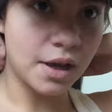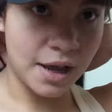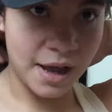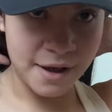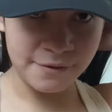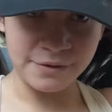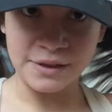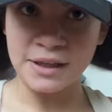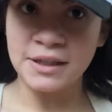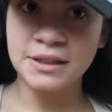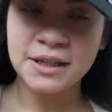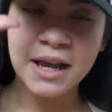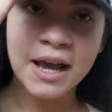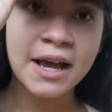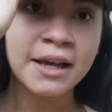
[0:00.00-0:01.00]
I have
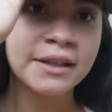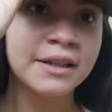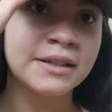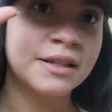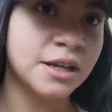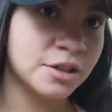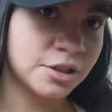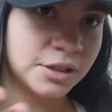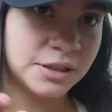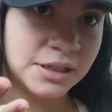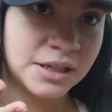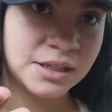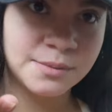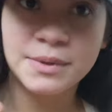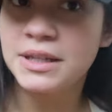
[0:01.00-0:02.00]
this hat that's actually
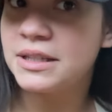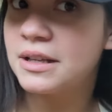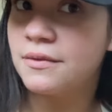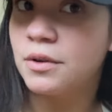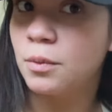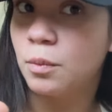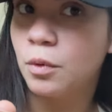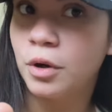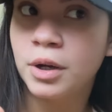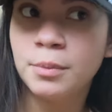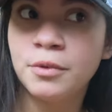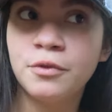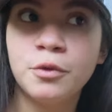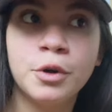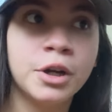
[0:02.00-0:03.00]
Deacon's, but he's never wore it
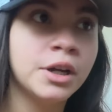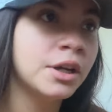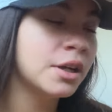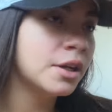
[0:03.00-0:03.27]
before.